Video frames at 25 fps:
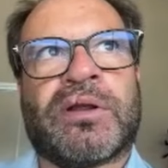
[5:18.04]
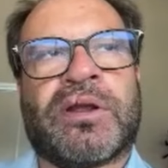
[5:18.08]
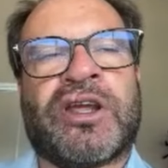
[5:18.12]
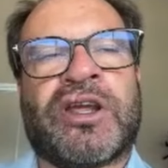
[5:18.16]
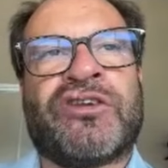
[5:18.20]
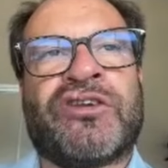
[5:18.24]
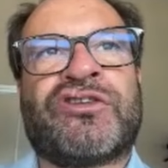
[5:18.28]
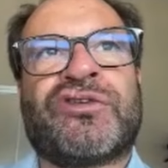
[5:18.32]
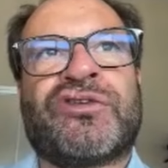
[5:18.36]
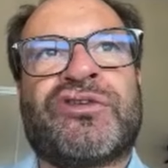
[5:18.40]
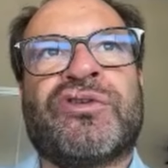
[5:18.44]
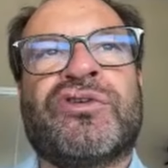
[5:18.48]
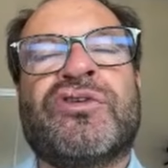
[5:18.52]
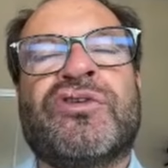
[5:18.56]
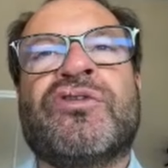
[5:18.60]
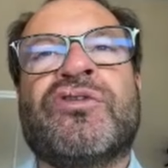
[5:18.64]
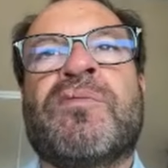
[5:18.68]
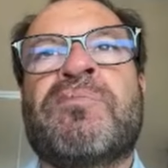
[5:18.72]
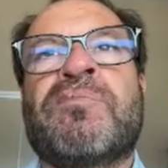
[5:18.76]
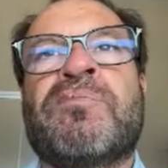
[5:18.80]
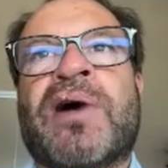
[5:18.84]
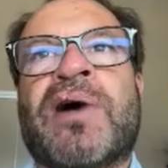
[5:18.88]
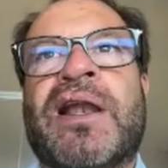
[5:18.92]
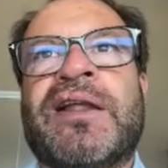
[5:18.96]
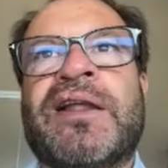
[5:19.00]
a student
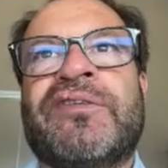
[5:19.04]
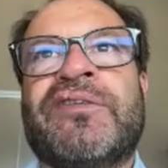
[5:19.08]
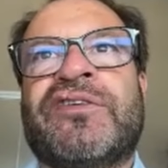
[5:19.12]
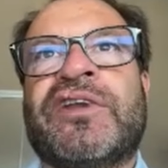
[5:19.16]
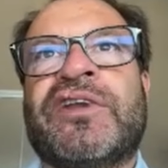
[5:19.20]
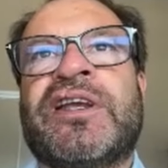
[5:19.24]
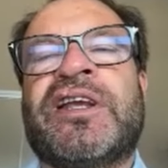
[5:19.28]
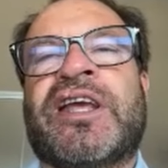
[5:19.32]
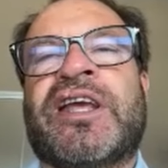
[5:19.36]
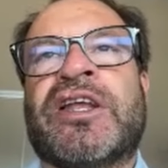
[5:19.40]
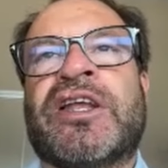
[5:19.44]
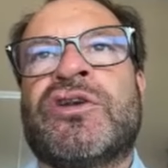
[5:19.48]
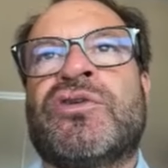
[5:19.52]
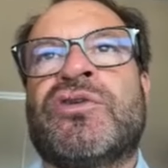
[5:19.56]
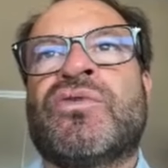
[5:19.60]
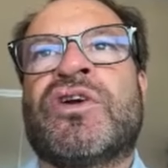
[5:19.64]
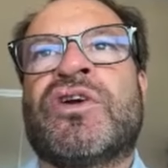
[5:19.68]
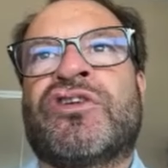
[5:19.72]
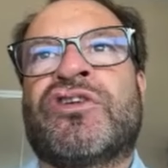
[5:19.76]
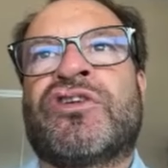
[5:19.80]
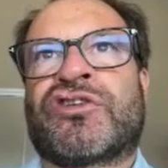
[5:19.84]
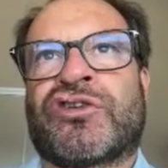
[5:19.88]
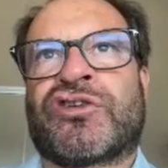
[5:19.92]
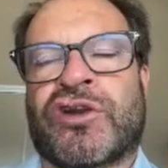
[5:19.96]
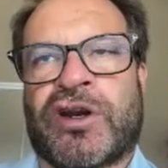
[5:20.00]
of Palestine can do a
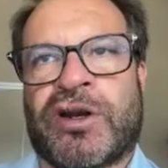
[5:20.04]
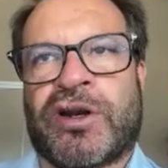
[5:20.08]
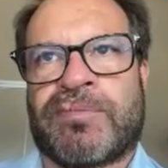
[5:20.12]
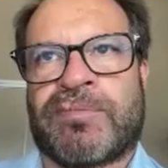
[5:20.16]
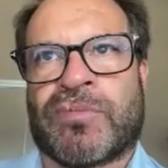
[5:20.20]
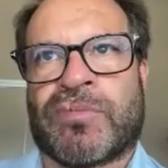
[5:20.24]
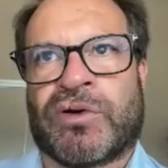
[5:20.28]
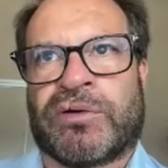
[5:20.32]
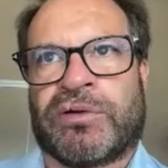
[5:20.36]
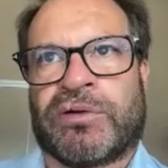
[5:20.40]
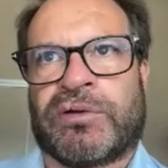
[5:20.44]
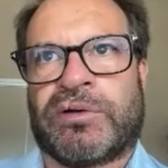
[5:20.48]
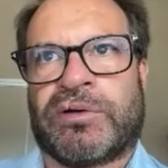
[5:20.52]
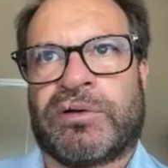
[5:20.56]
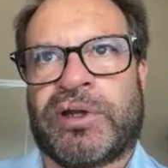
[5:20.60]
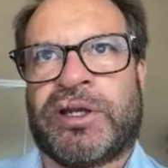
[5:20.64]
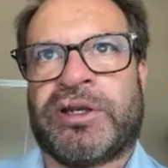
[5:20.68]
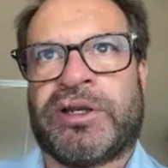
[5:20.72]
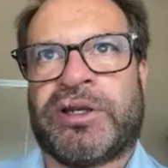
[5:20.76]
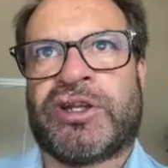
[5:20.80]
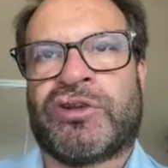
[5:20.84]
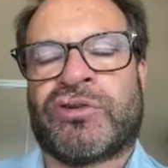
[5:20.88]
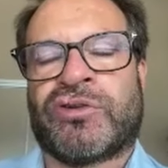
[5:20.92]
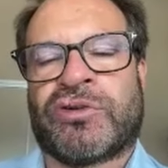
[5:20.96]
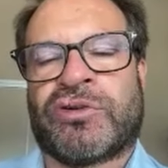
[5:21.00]
sermon in
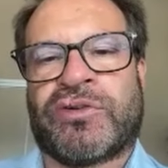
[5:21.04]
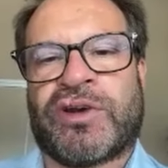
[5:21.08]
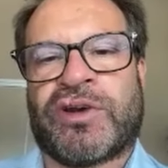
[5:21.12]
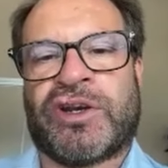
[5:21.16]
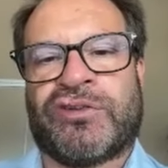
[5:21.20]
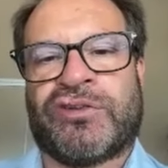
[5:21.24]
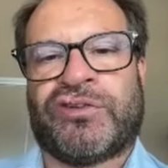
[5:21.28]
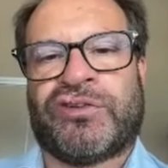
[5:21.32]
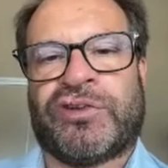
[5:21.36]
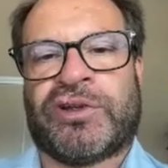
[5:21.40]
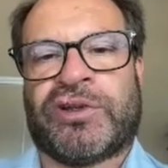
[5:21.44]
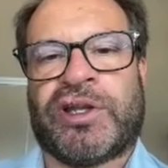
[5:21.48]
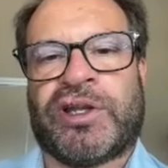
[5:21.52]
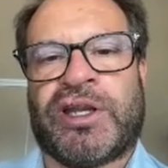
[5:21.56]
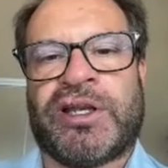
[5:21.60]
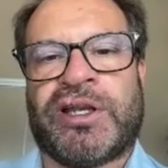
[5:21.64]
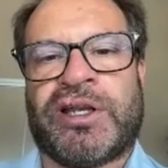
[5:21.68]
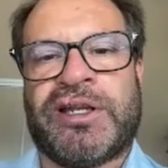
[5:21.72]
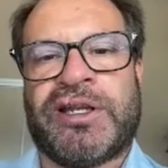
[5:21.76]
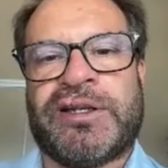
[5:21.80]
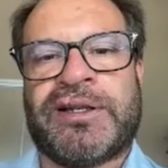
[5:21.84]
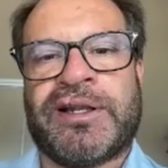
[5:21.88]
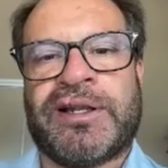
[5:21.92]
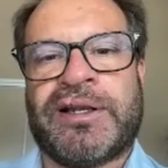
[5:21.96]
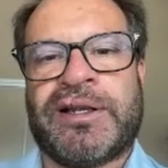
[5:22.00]
the university in
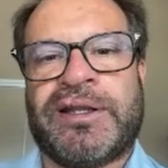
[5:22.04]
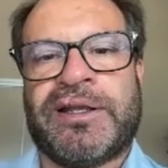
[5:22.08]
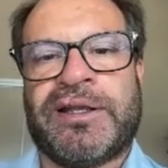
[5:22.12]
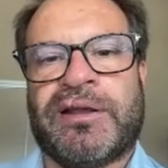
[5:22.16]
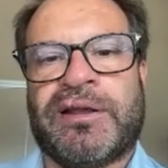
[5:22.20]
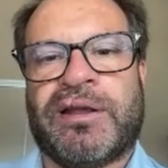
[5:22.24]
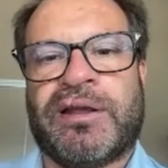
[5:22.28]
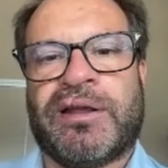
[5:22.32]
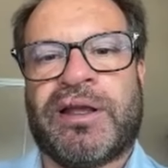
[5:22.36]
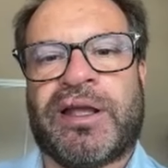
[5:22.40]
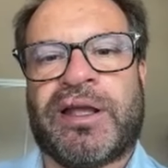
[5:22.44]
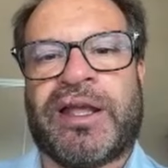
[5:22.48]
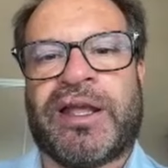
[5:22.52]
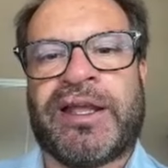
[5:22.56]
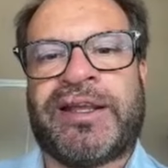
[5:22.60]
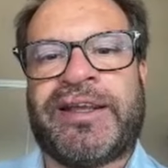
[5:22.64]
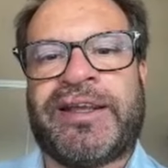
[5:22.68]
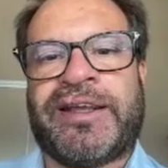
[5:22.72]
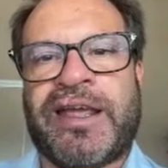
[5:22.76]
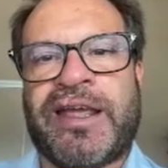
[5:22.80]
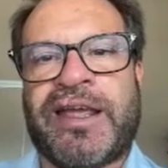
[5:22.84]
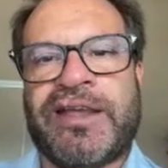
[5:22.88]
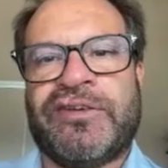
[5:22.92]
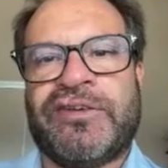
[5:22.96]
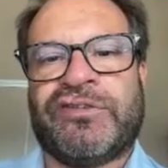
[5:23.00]
Italy
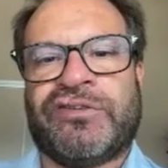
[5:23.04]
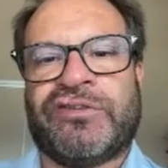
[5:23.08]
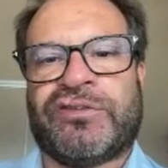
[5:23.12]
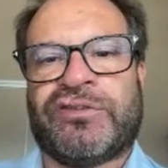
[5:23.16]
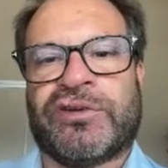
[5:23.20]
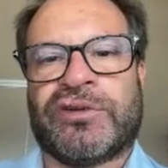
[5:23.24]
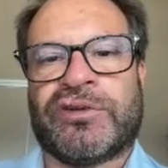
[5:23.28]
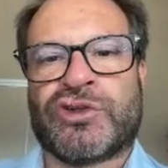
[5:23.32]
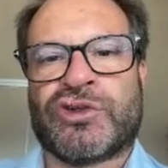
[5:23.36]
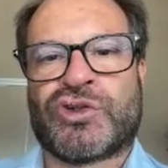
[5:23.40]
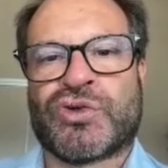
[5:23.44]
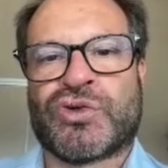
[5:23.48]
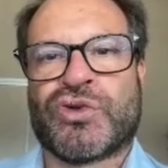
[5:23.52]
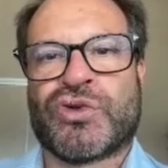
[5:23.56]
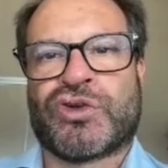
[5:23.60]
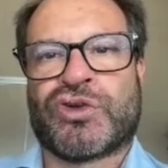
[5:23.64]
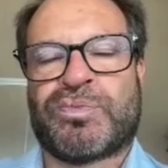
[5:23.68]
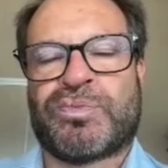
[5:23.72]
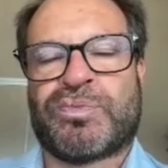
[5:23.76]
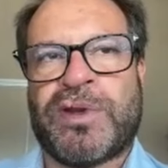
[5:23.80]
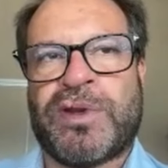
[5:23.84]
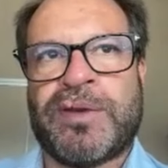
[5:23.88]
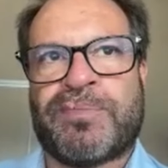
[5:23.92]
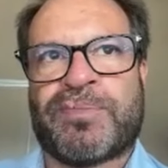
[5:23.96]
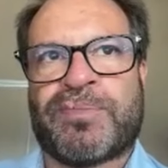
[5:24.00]
against Jewish
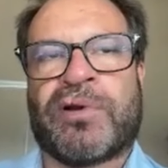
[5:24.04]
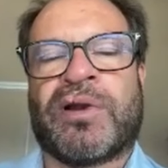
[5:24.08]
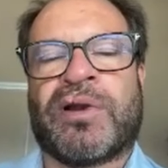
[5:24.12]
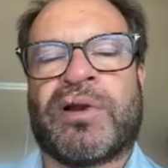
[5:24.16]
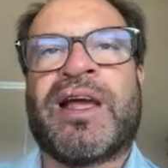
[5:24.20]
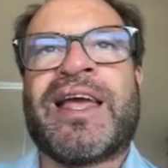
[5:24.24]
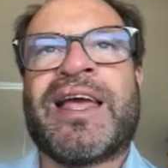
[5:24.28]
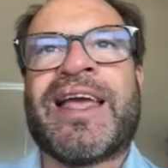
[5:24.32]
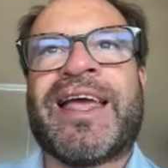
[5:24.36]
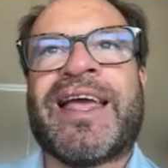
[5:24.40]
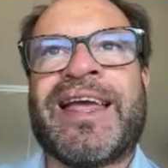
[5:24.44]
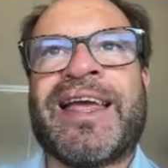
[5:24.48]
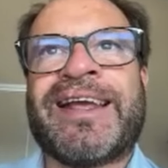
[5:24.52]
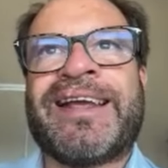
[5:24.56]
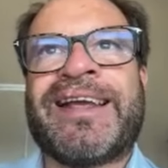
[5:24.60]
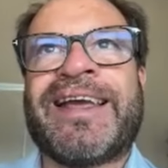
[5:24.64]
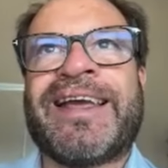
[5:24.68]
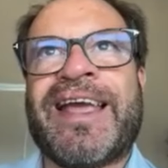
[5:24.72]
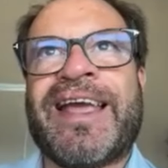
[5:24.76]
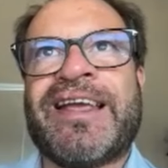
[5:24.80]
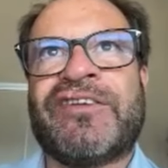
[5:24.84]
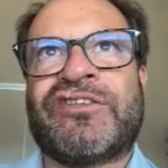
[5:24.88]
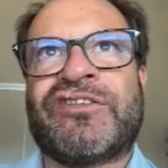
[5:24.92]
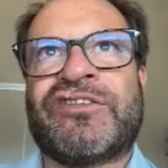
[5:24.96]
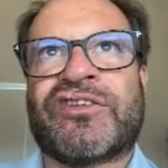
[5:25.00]
people,
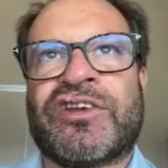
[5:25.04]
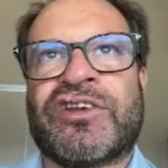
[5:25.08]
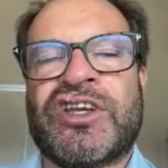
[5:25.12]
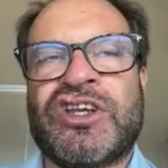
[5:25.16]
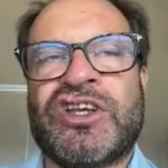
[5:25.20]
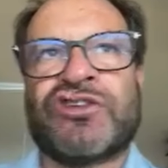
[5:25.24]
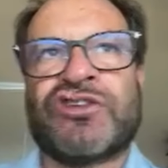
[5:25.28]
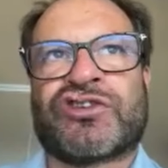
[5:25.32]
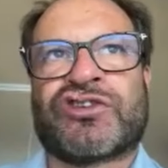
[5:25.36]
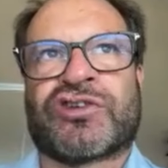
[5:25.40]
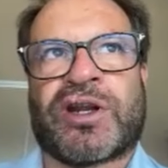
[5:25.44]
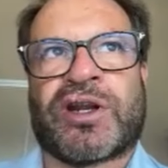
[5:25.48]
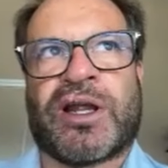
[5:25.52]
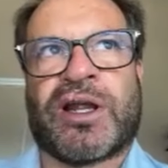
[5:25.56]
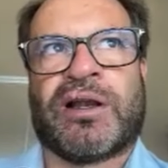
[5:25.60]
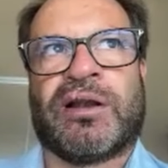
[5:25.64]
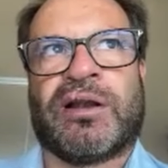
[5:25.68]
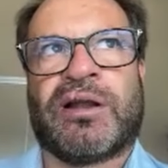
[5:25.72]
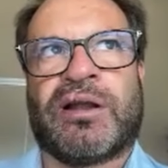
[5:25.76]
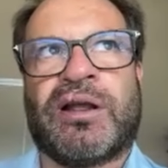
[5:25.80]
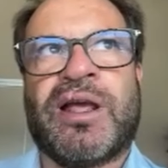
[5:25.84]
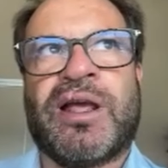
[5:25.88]
against Israel.